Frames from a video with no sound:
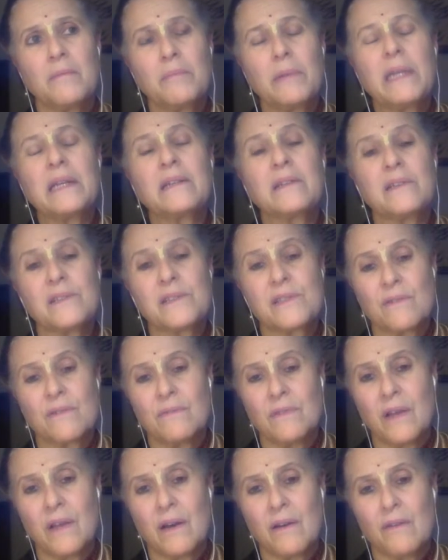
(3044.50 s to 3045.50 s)
pinnacles
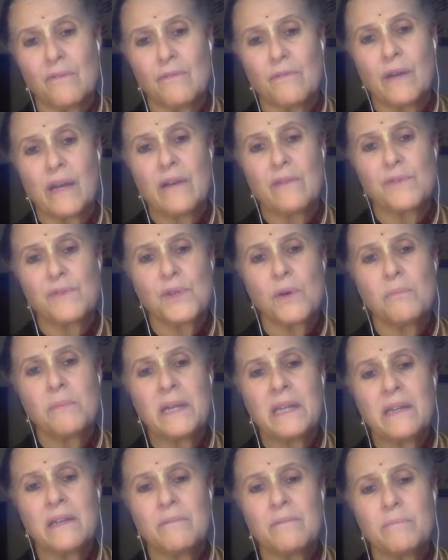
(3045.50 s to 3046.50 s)
of love. We have so
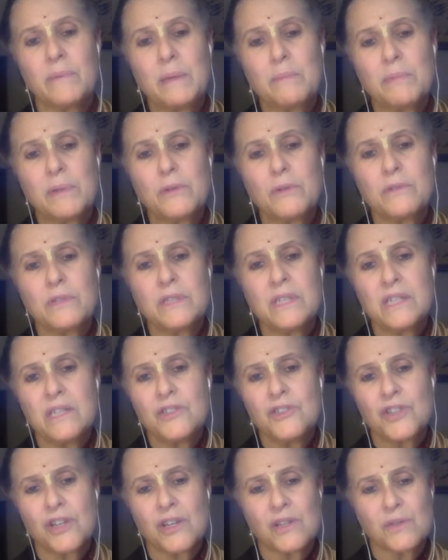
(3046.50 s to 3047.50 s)
many people who
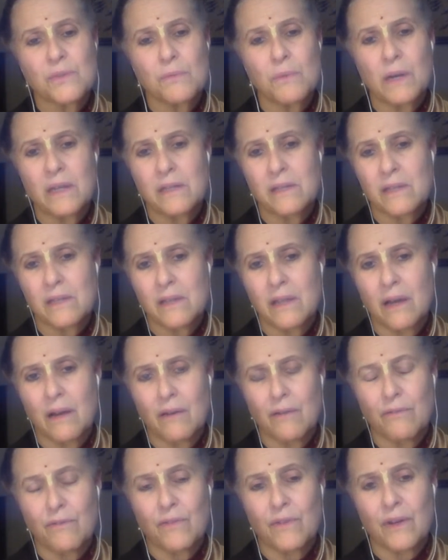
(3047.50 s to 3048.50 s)
teach us what is
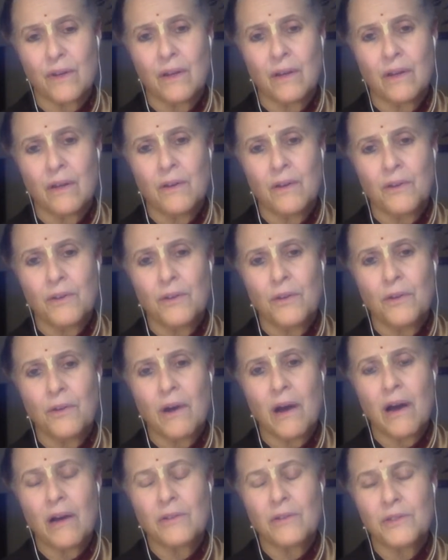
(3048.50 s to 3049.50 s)
love, you
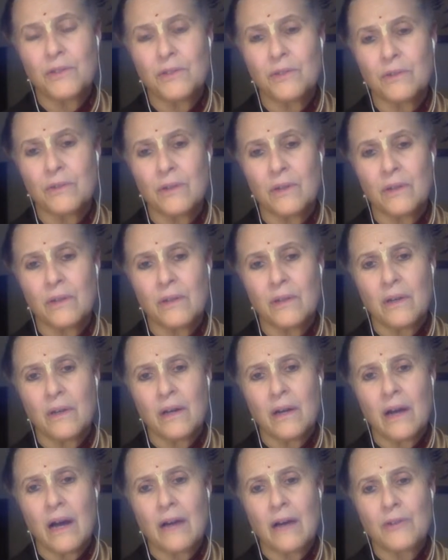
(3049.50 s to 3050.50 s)
know, how to
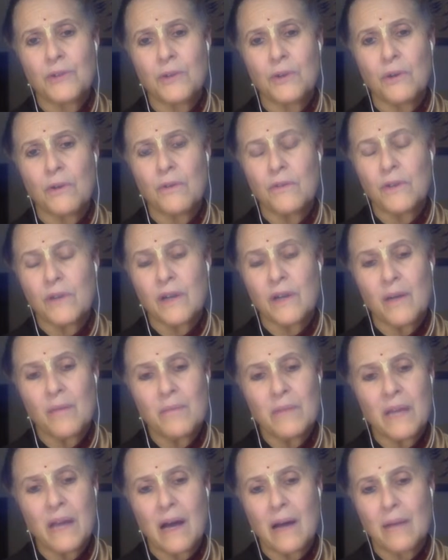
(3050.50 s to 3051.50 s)

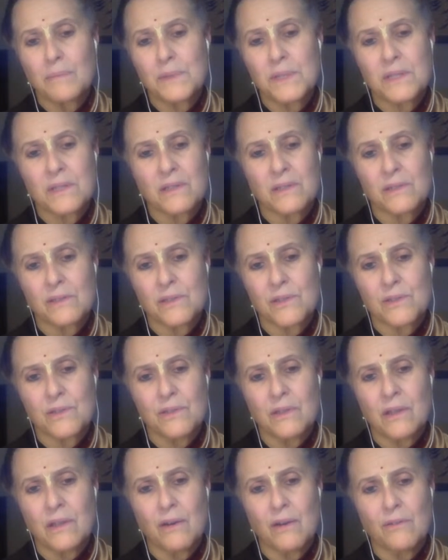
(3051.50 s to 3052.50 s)
overcome the obstacles
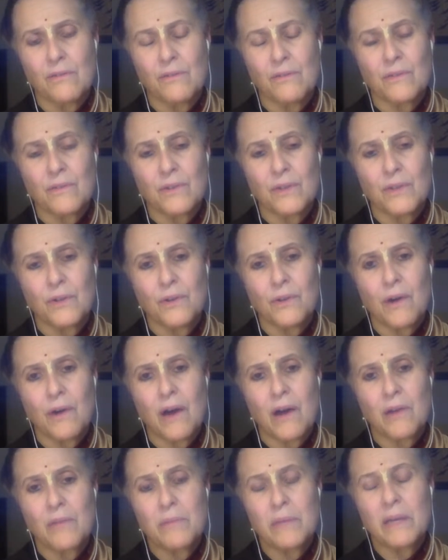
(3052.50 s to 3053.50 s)
to love, you know,
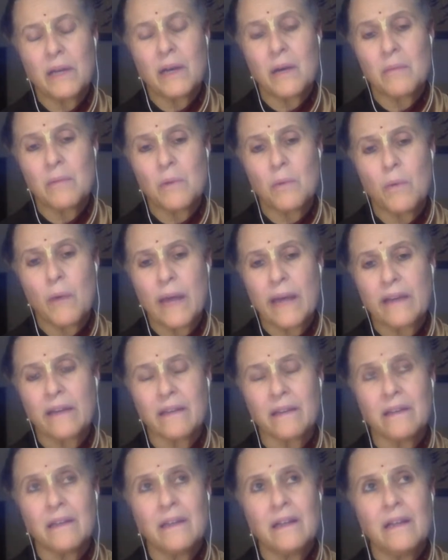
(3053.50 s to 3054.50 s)
how to become
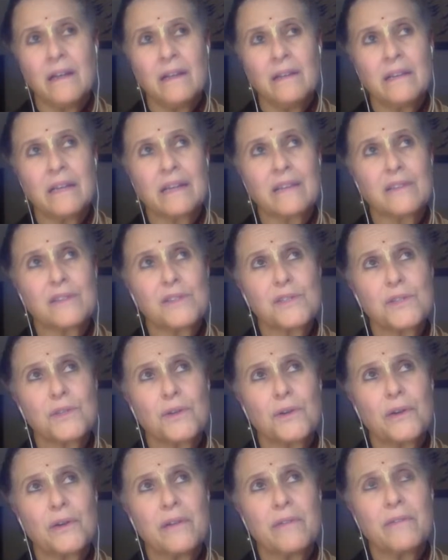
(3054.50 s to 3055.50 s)
awakened. Like the
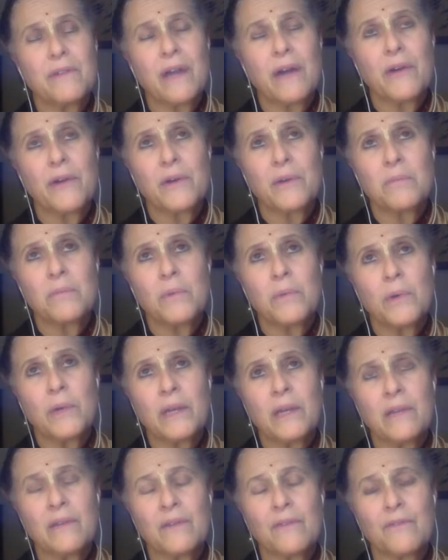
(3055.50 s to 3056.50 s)
story of Narada
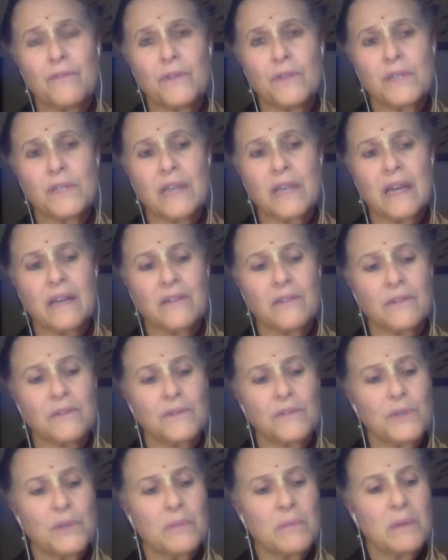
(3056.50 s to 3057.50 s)
Muni in the first canto
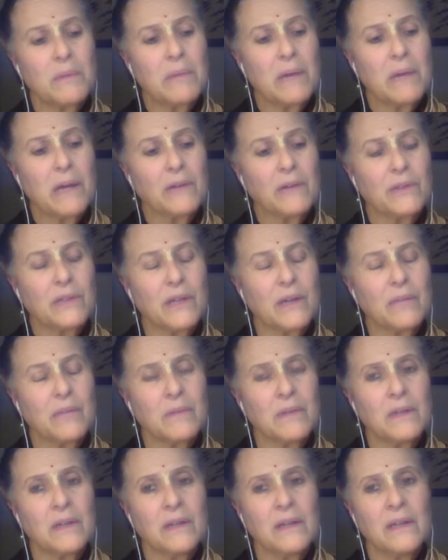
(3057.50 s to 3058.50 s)
of Srimad Bhagavatam,
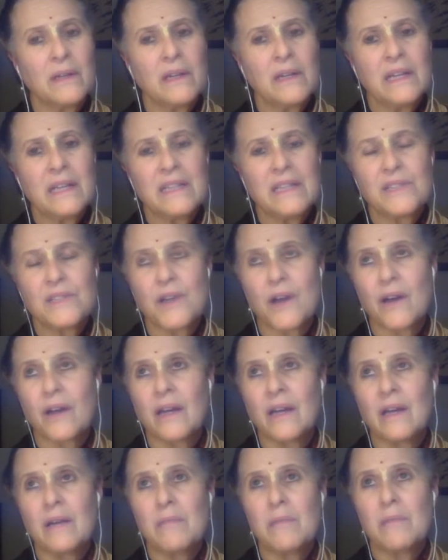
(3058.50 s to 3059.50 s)
he's
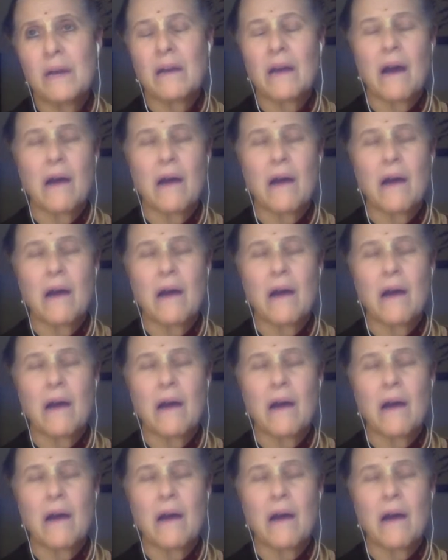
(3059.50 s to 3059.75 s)
talking about